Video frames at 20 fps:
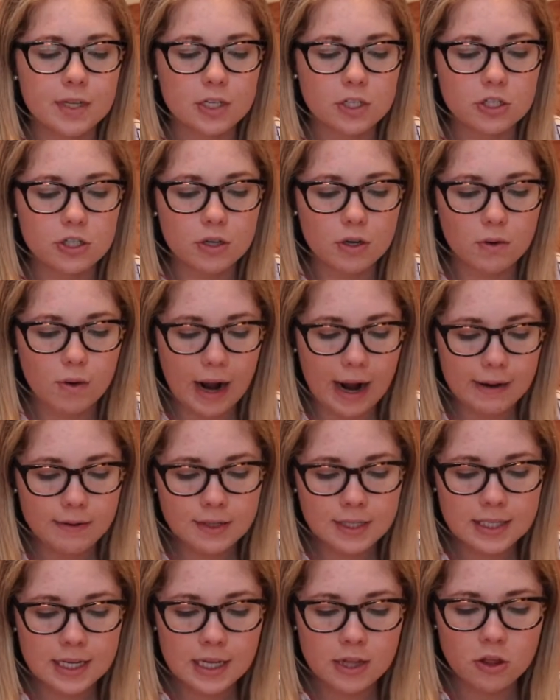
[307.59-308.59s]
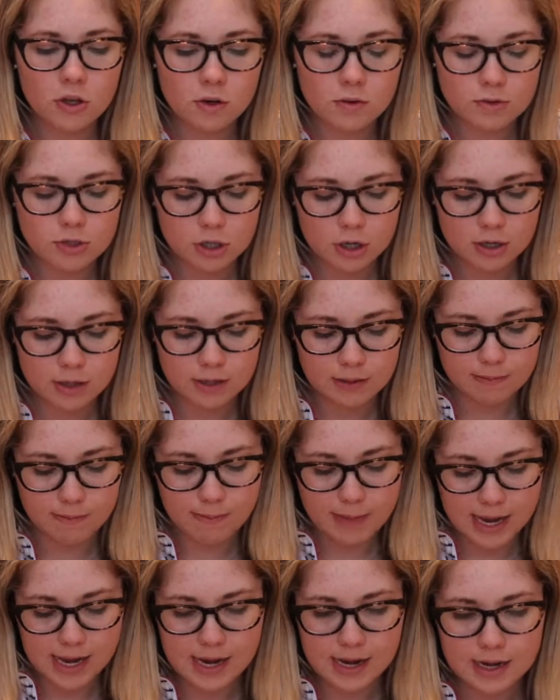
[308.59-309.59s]
So I would say those are the
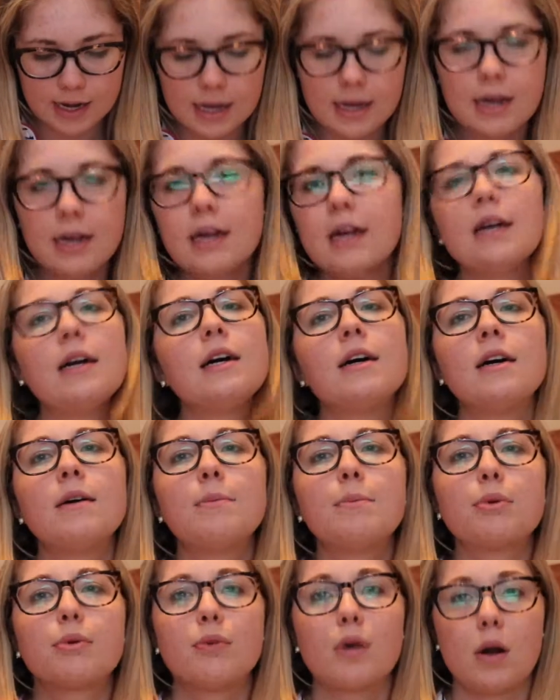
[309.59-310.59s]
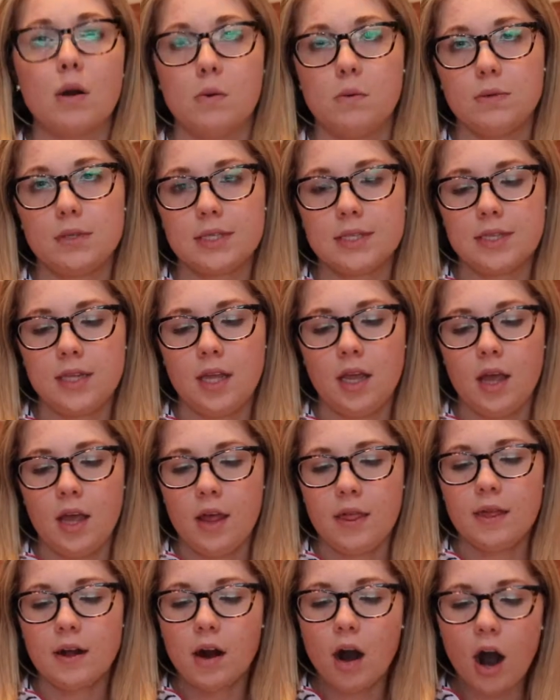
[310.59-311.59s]
main pros.
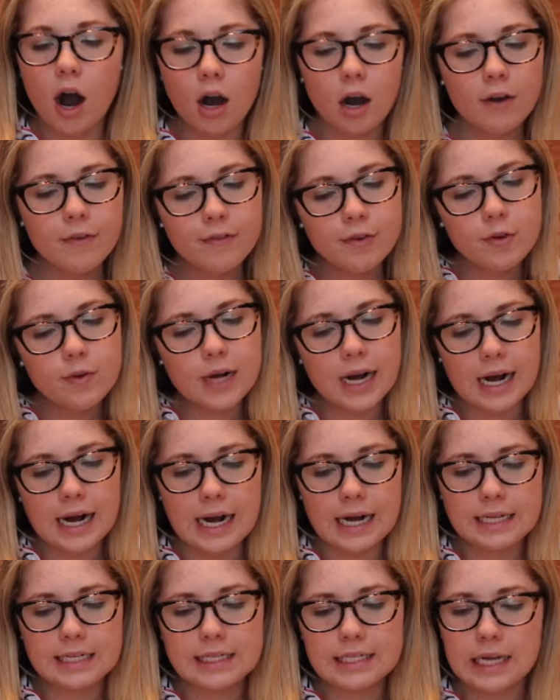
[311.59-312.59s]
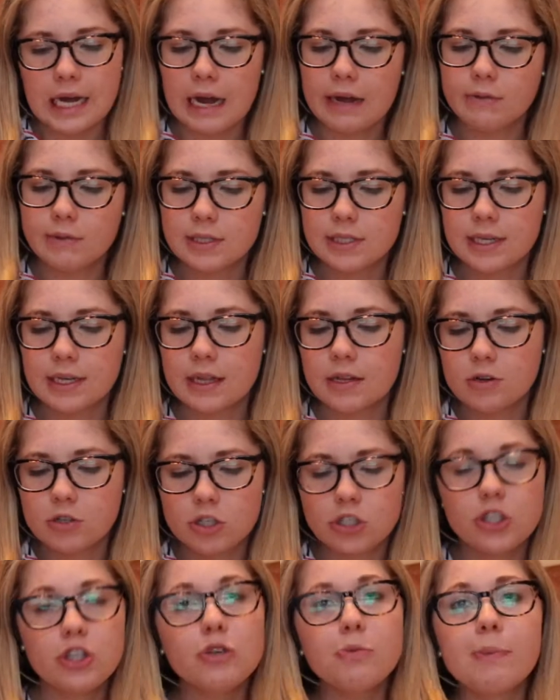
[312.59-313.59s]
There are a few cons. I would say
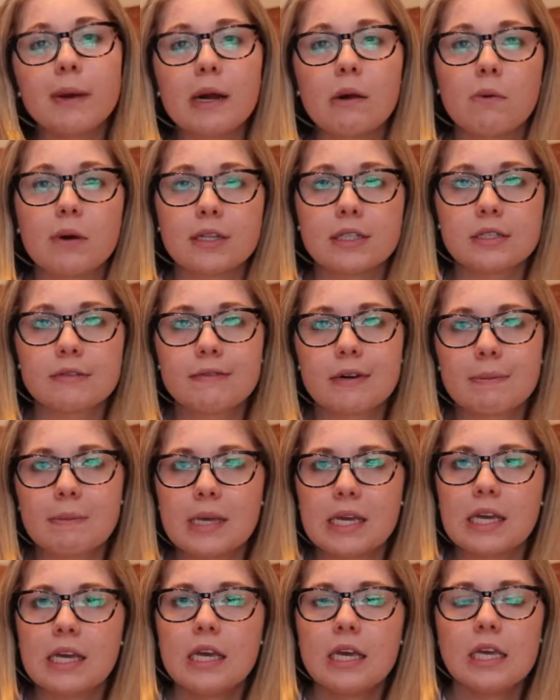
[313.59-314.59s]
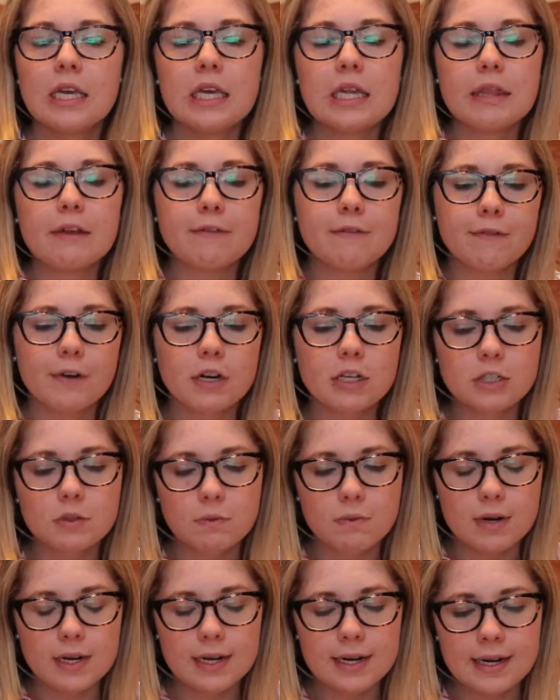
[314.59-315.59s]
there's two big ones for me. The
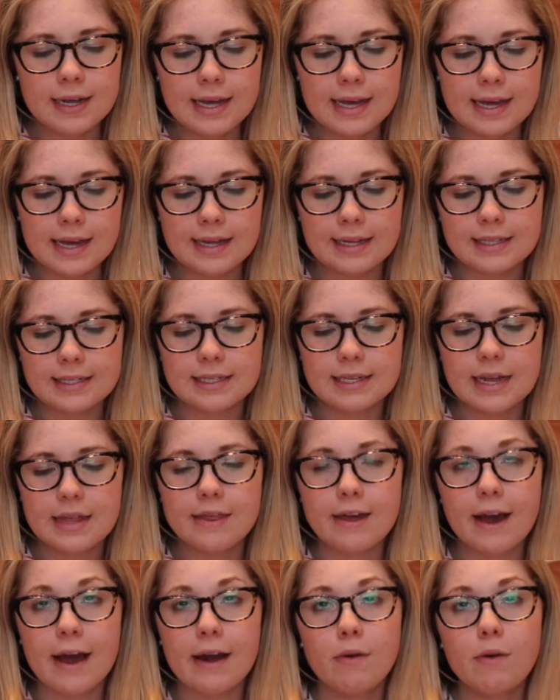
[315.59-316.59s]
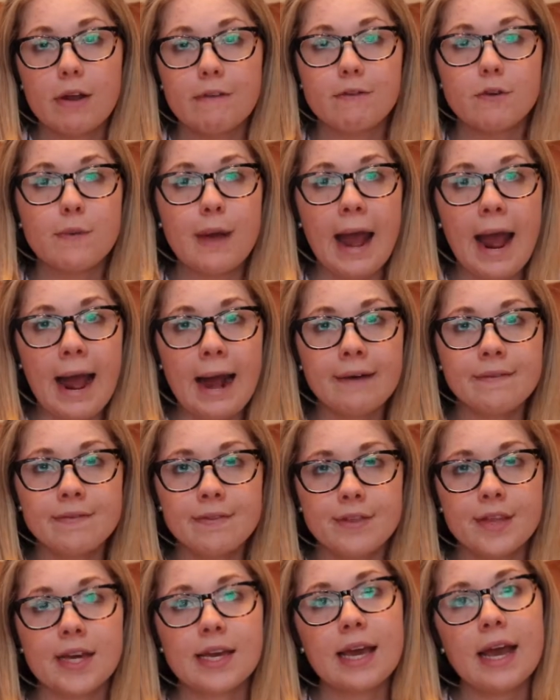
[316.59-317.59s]
first one is that if you
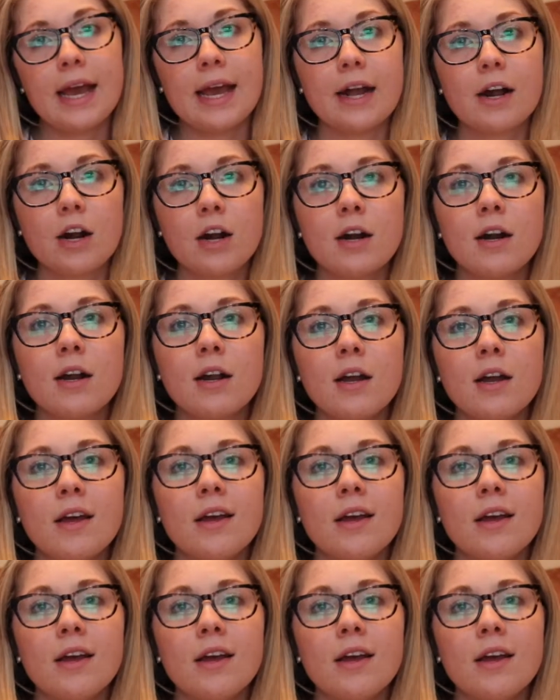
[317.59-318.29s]
have thick hair,